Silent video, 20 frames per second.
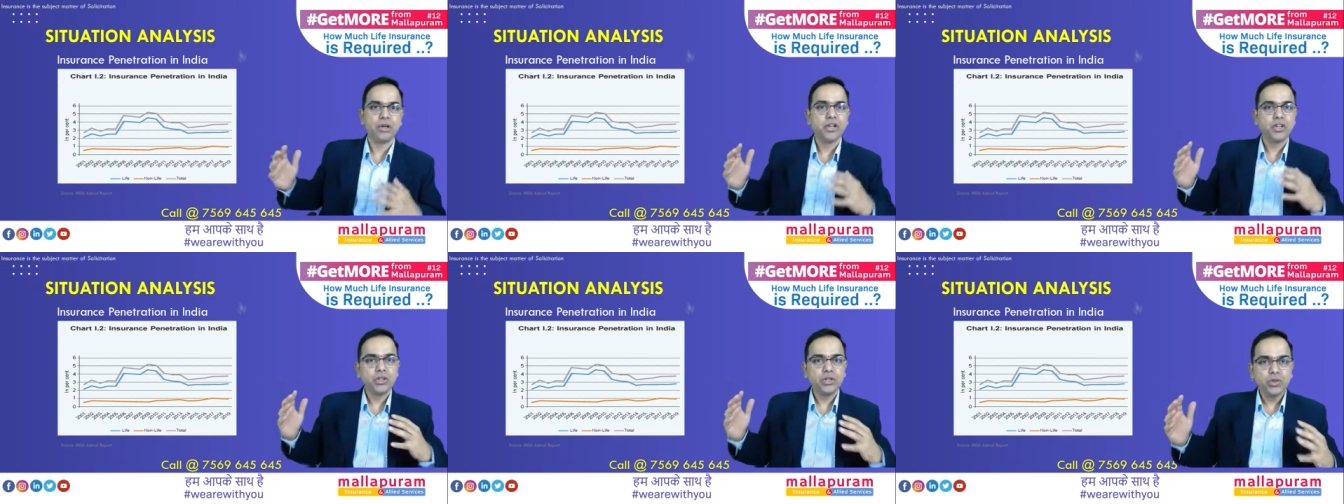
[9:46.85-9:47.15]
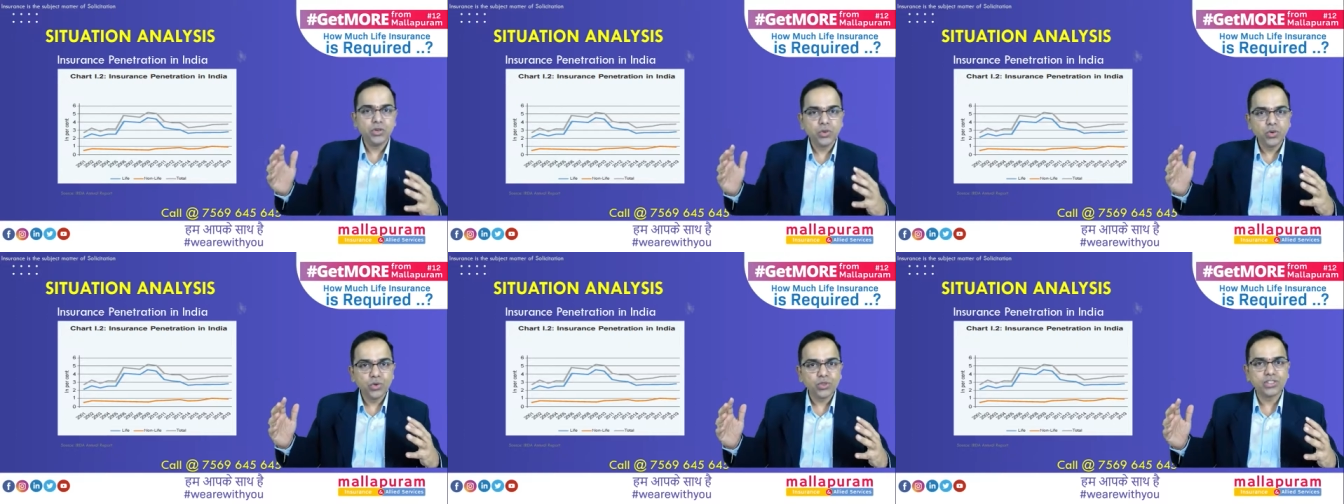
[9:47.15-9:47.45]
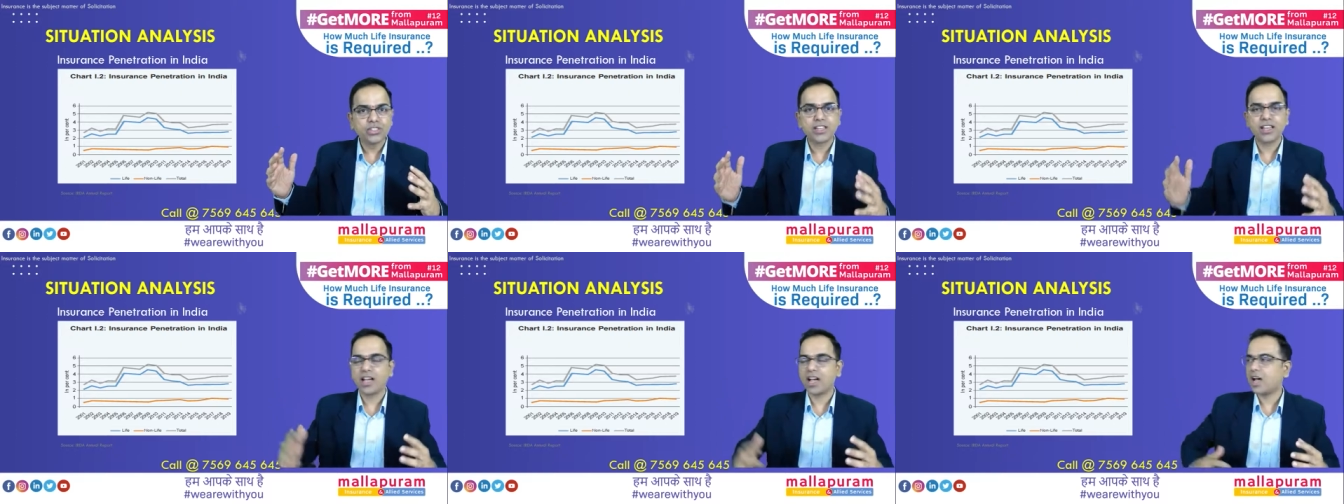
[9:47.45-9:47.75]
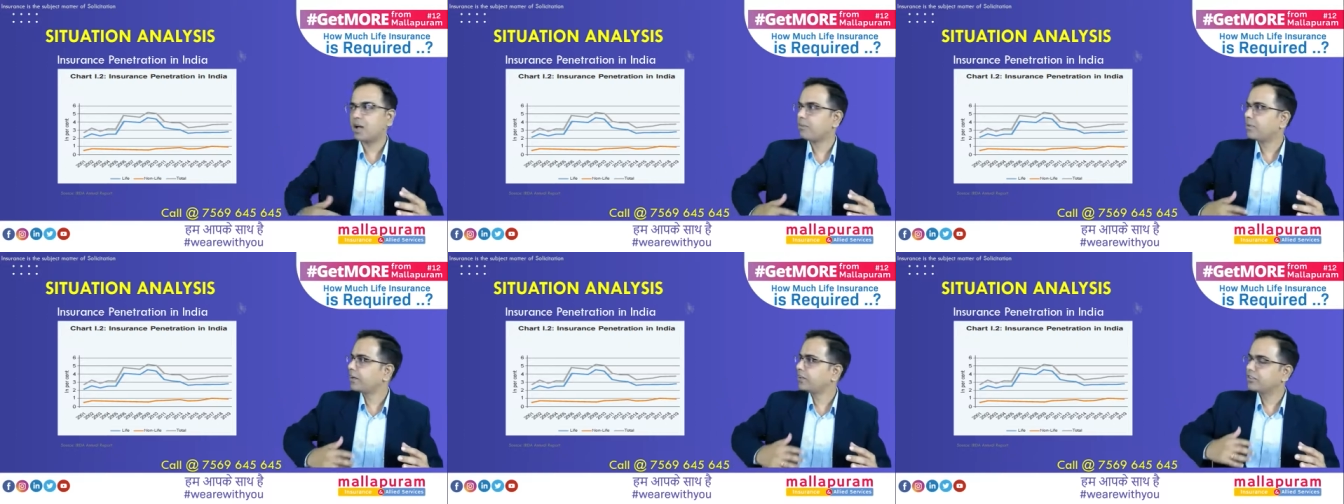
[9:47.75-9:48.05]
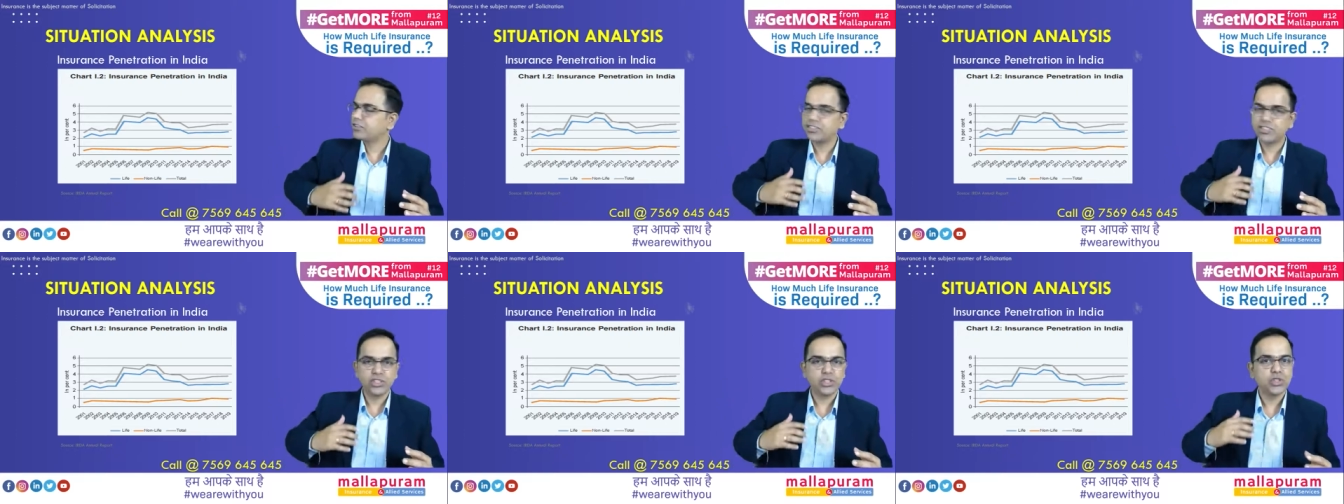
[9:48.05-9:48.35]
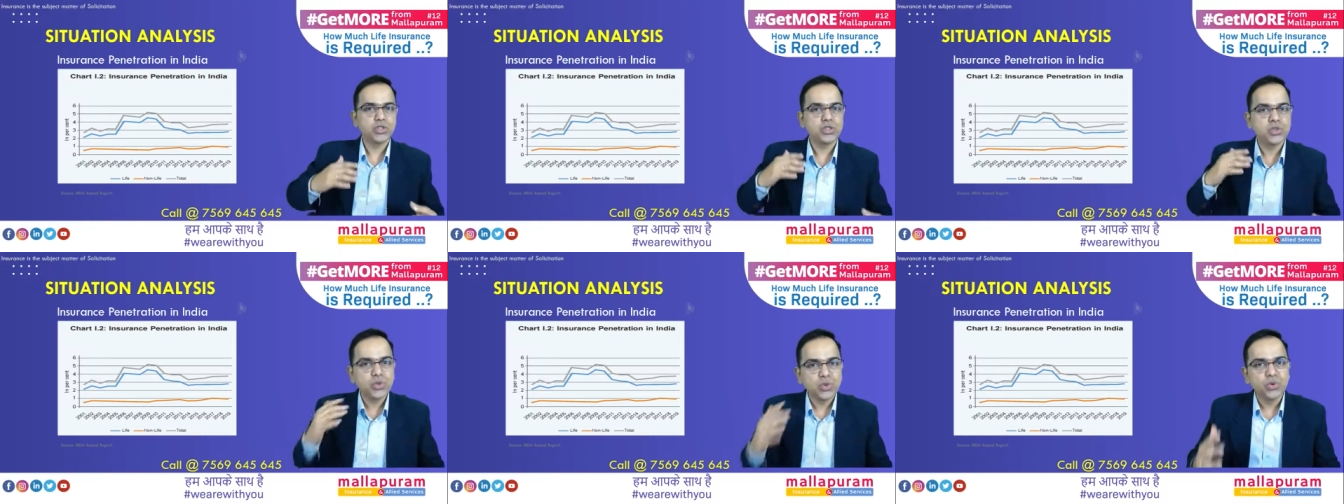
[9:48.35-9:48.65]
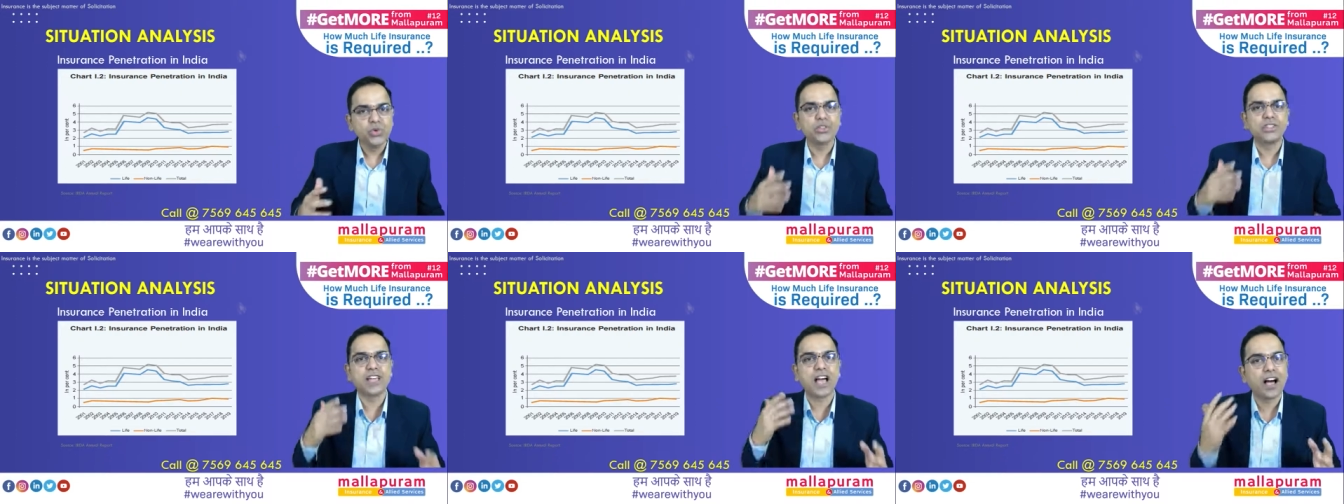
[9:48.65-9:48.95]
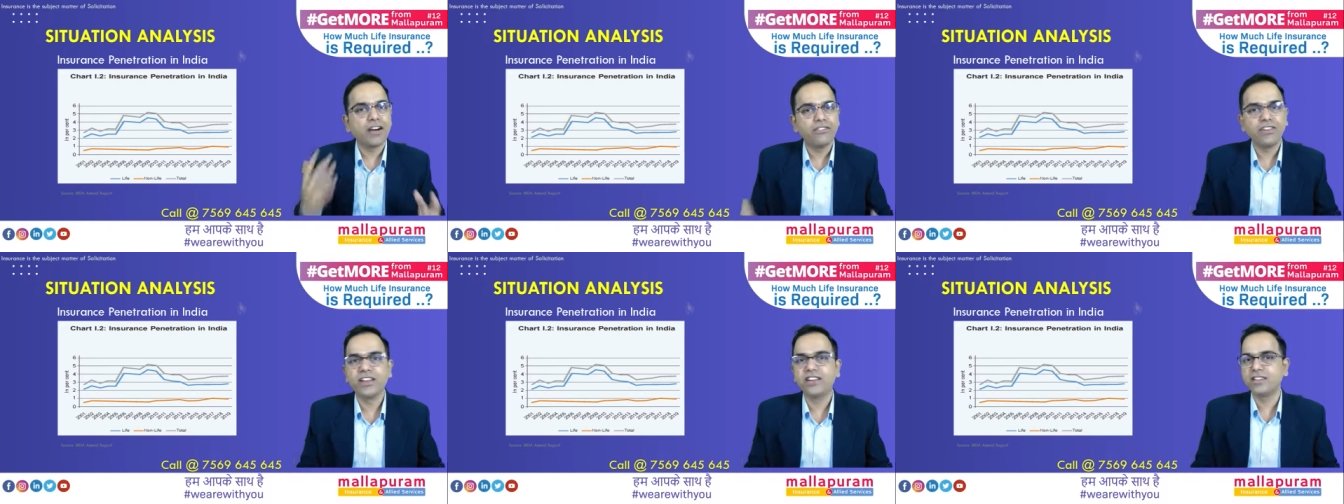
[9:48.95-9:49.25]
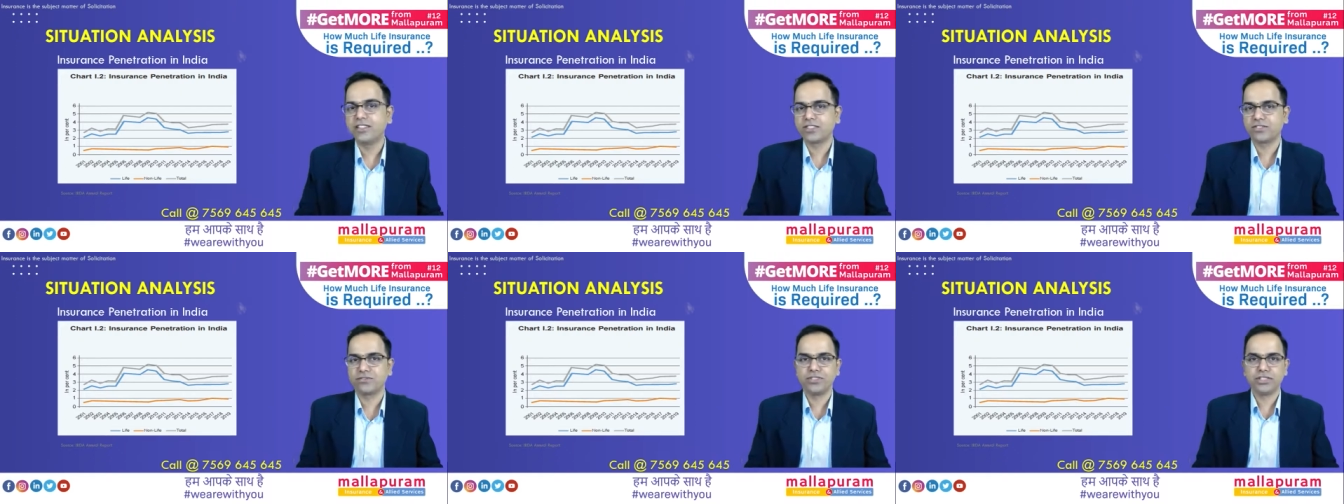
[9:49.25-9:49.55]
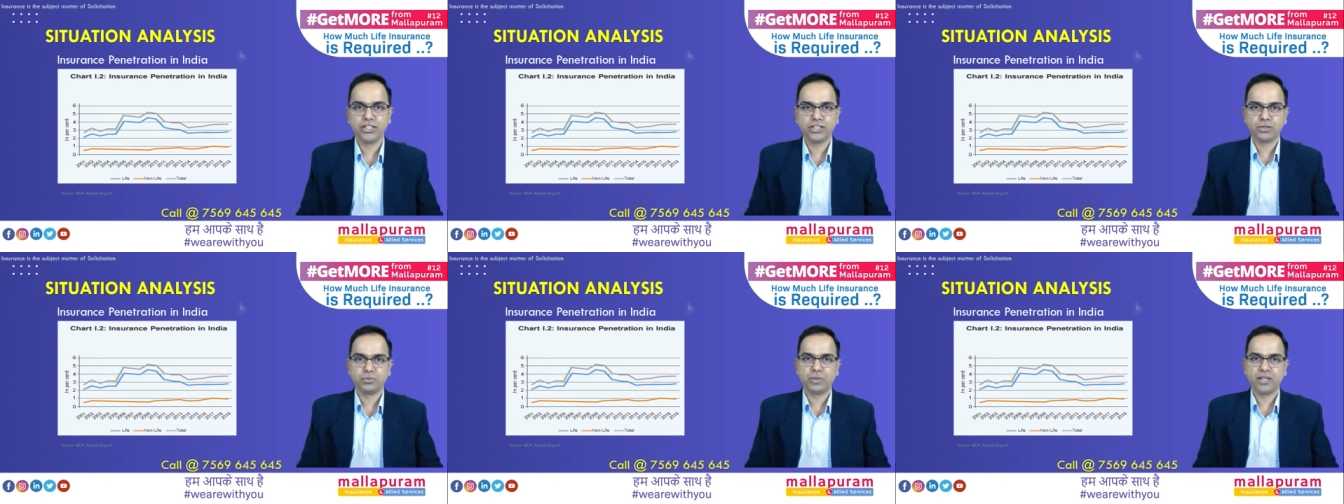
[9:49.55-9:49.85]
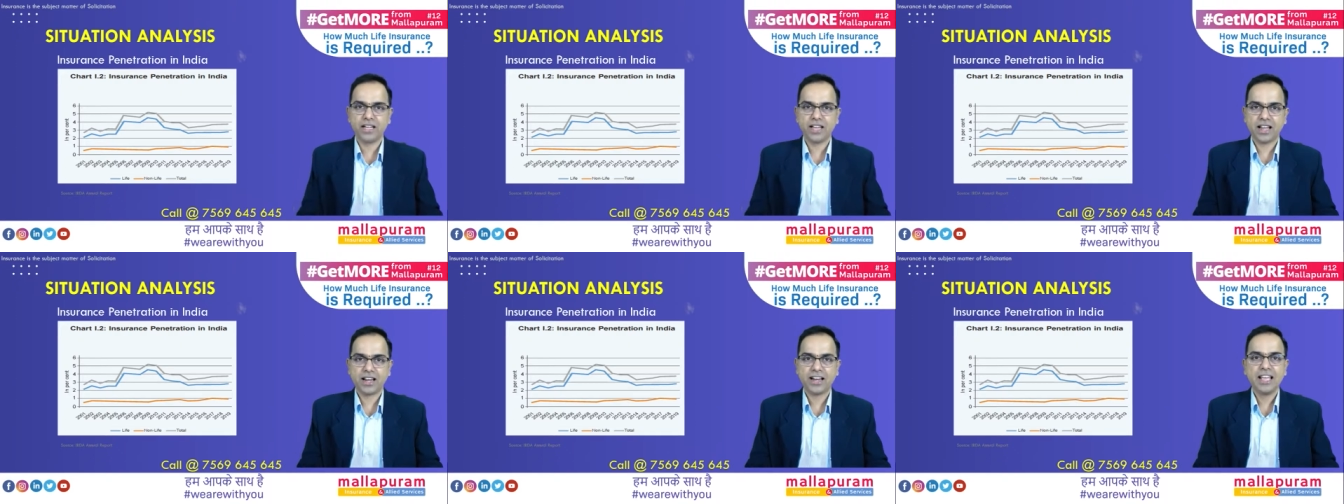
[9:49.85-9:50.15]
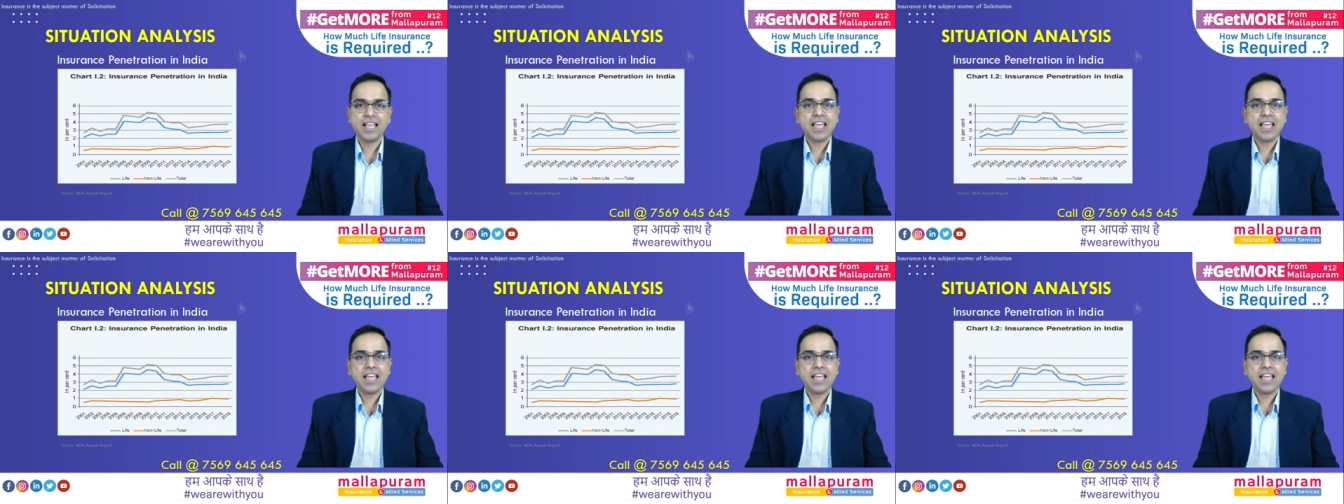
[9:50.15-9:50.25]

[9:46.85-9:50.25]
and there's a huge awareness need to be done.